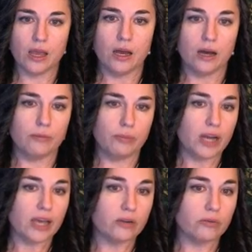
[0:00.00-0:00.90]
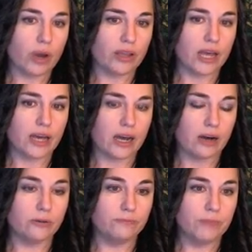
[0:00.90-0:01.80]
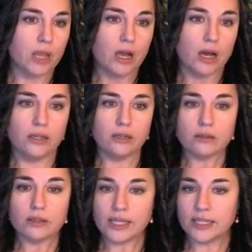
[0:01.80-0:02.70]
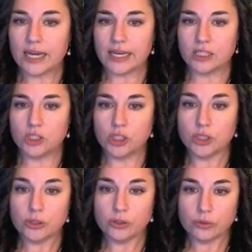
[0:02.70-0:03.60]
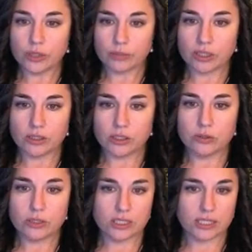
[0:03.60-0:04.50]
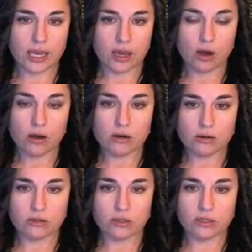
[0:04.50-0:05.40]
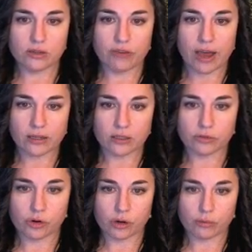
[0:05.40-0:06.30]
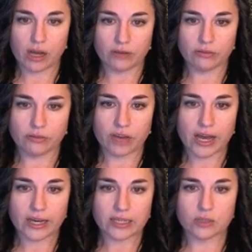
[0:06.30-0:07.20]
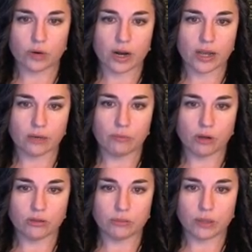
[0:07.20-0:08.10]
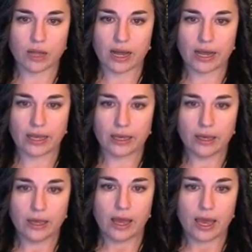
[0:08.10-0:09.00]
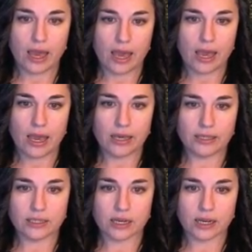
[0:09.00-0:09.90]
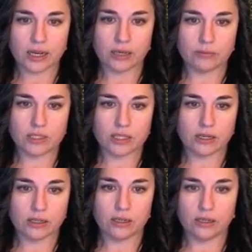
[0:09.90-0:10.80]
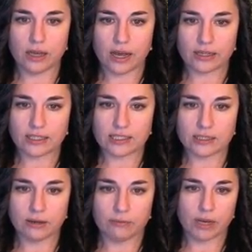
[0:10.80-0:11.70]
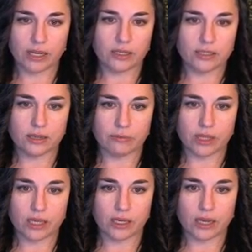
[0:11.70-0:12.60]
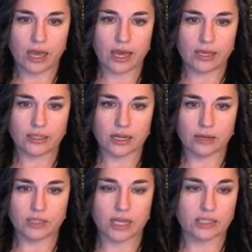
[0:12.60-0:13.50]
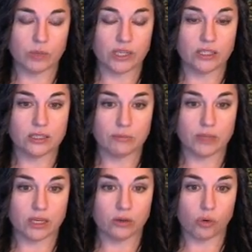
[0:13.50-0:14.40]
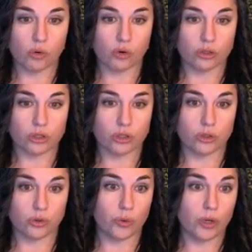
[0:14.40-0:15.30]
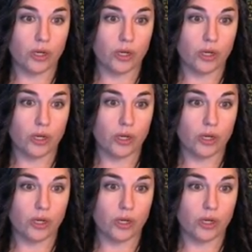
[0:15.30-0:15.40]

But I could write that out. Another thing that I can do, what I'm going to do is say, oh, there's a factored form f of x where I can multiply a times an x minus something and a times x minus something in order to